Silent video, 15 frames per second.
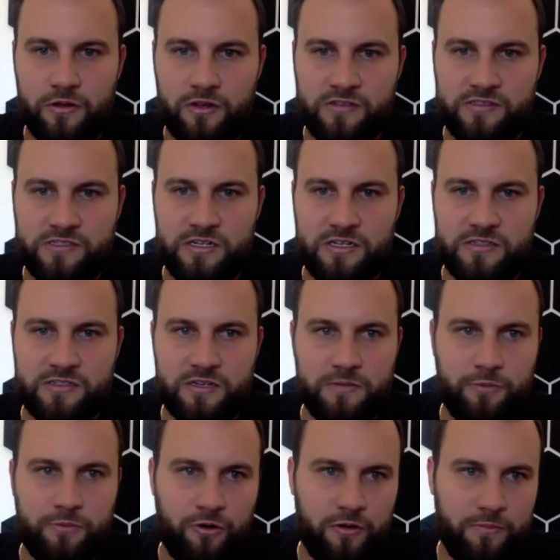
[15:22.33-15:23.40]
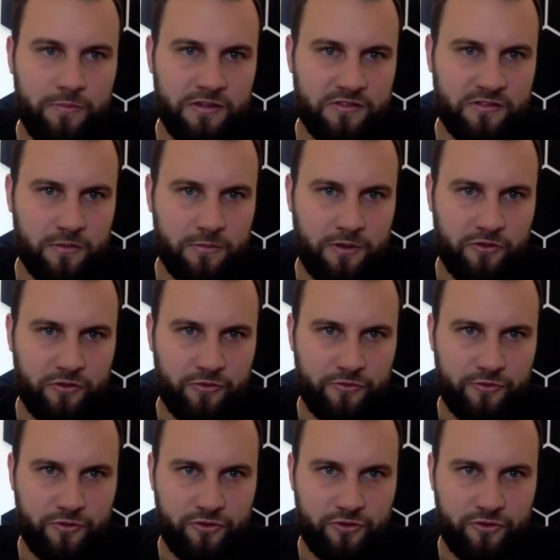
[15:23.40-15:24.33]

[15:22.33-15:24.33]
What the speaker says: Because it is an important piece of the puzzle for